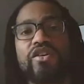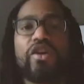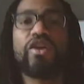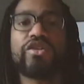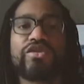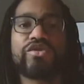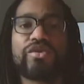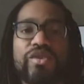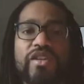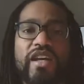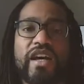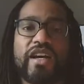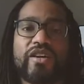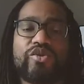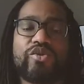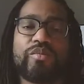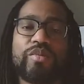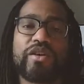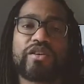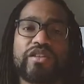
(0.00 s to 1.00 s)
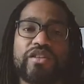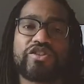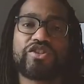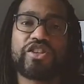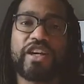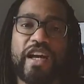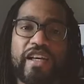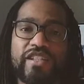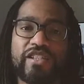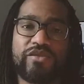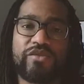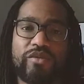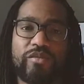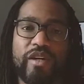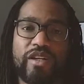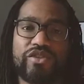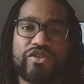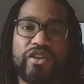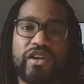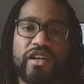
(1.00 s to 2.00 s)
also the guy who built the chassis for my
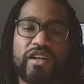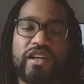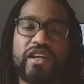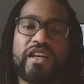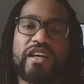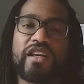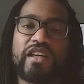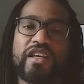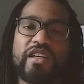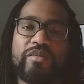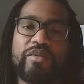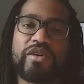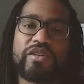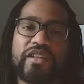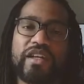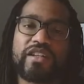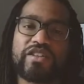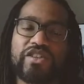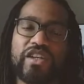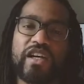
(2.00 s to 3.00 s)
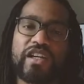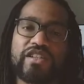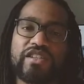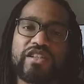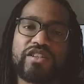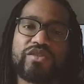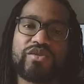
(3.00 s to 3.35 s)
truck. He built that chassis in